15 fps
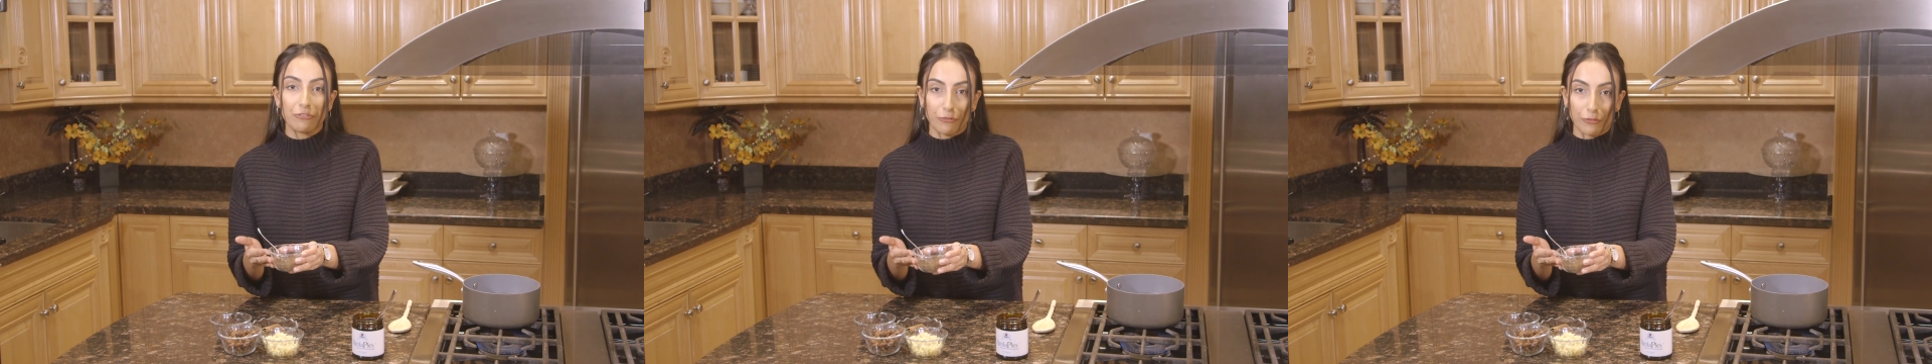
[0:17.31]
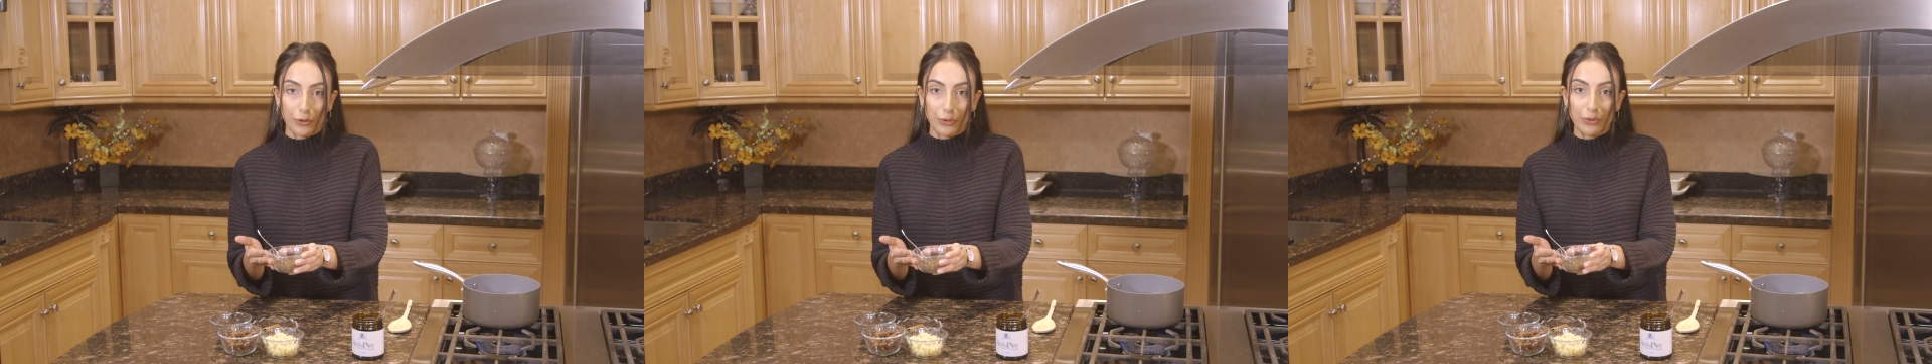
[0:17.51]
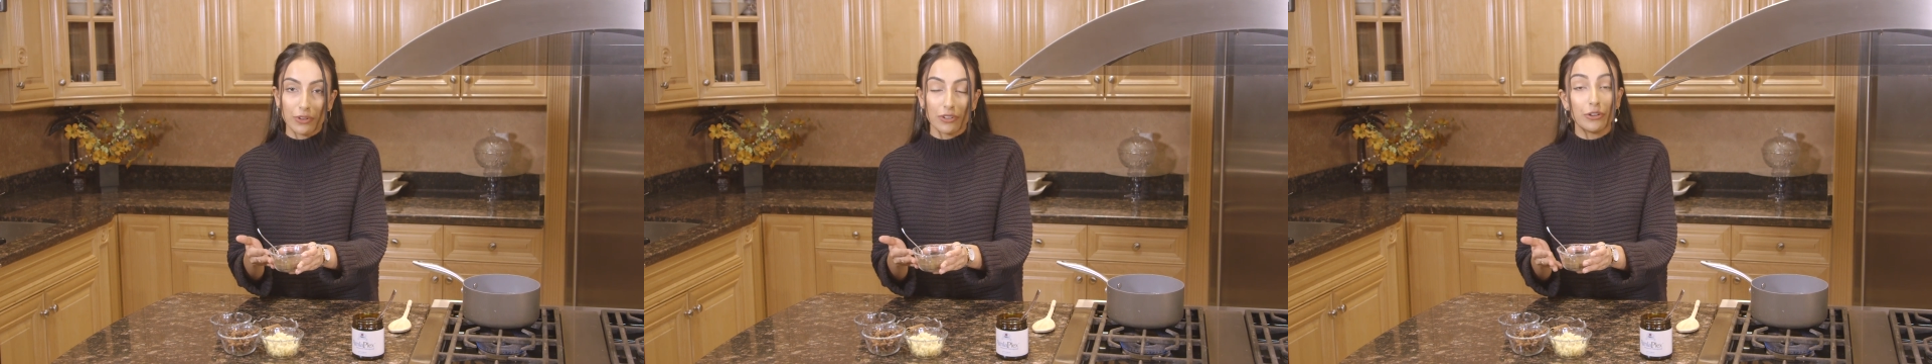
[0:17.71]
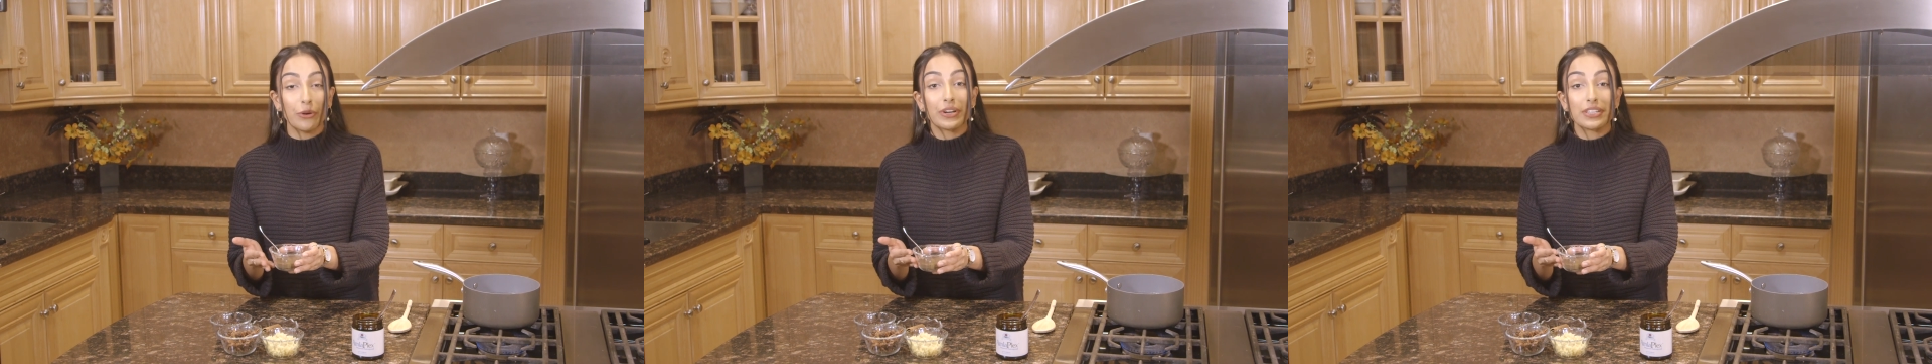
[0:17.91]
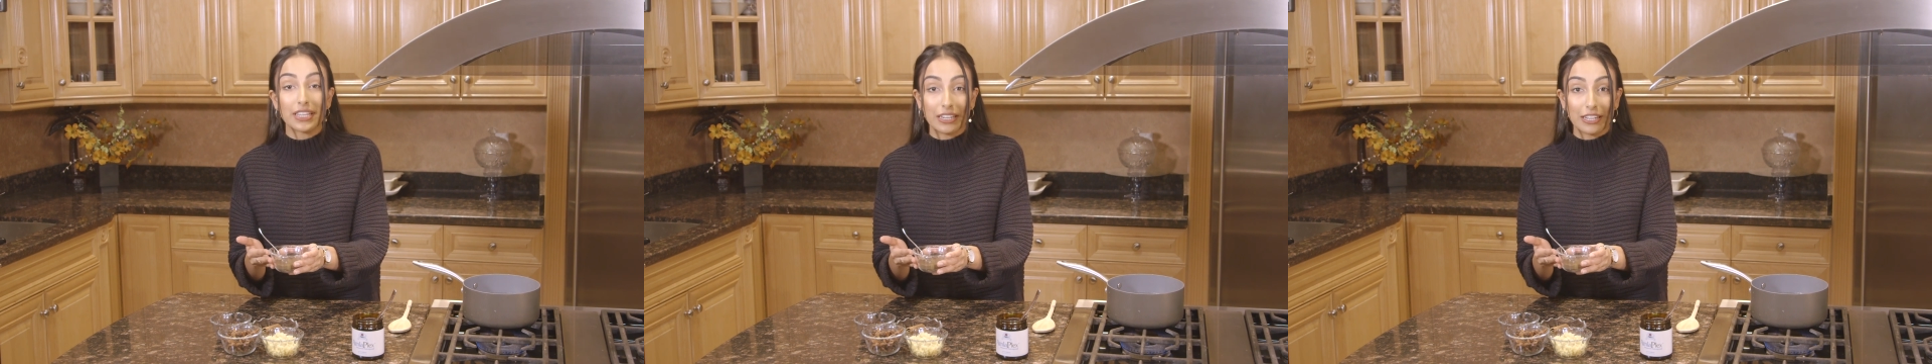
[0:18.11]
fruit
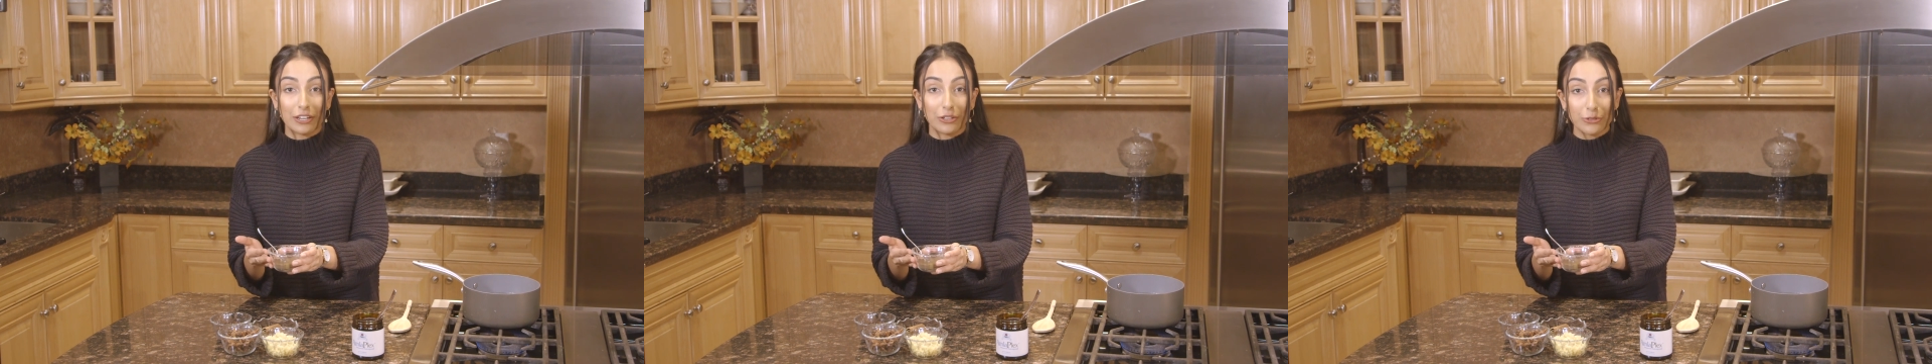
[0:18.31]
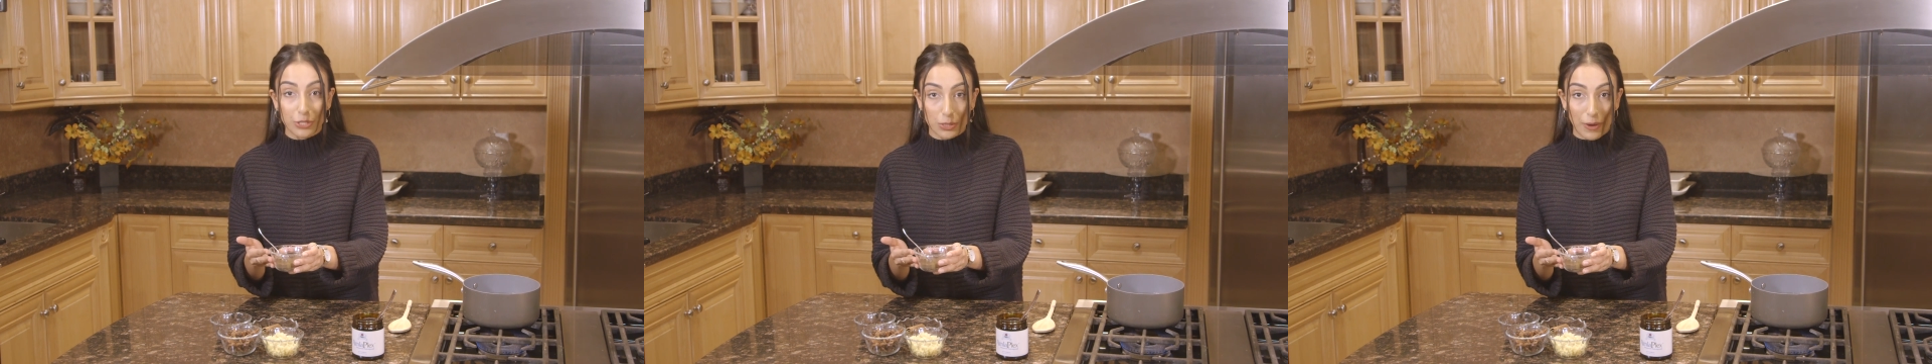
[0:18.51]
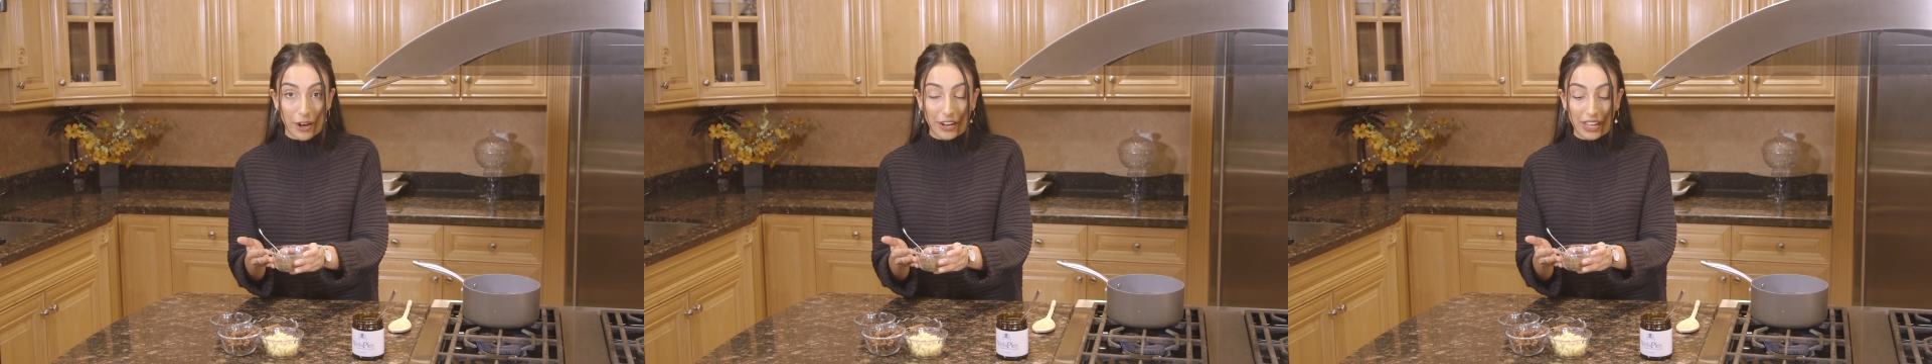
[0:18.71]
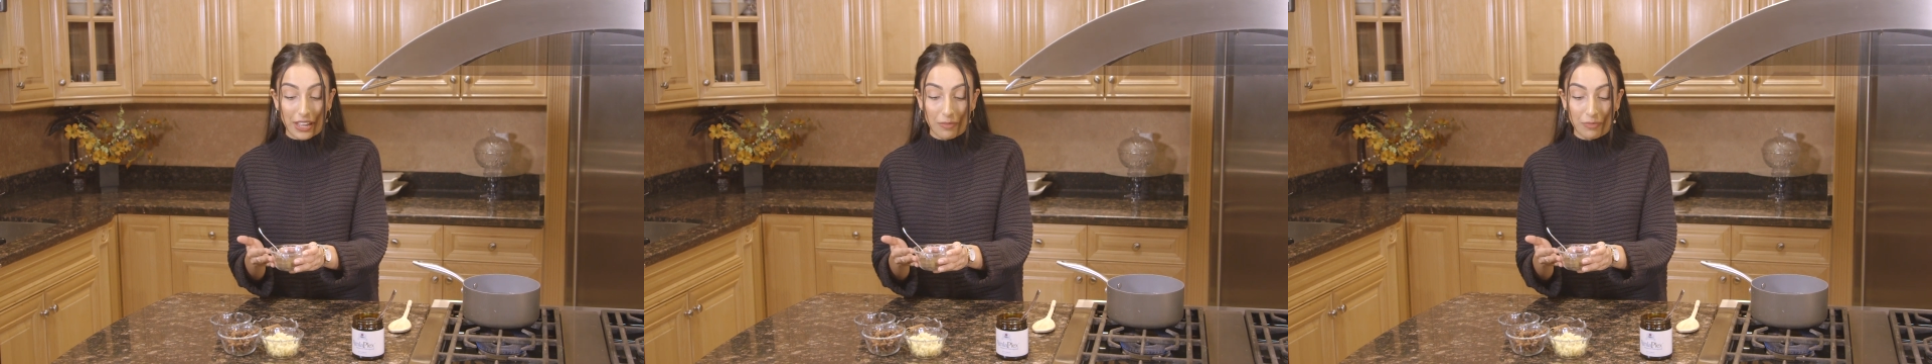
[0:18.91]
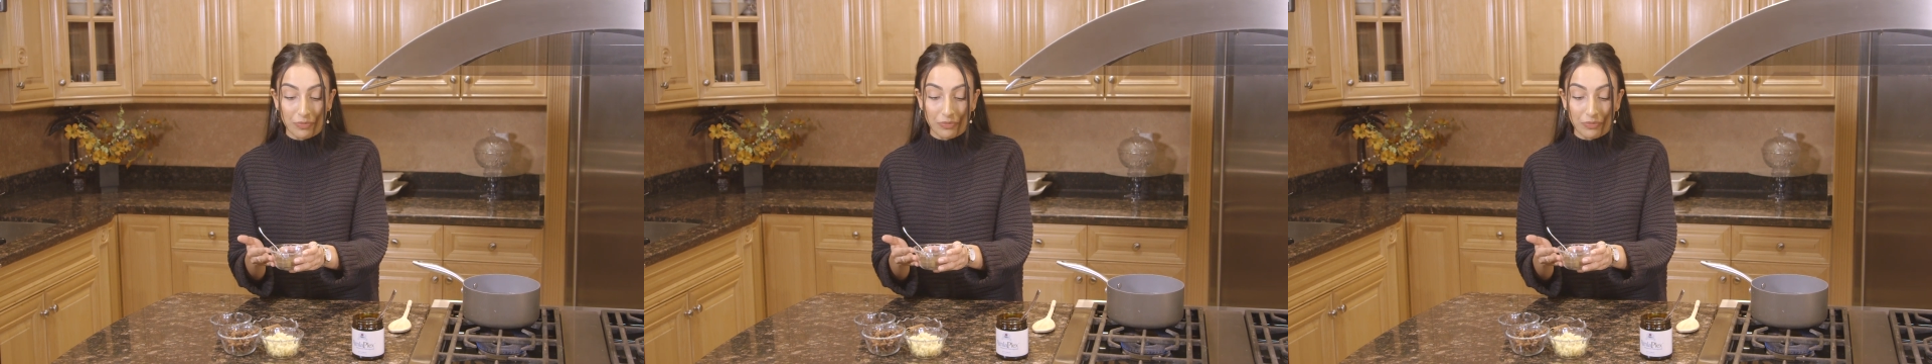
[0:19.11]
known as Indian gooseberry.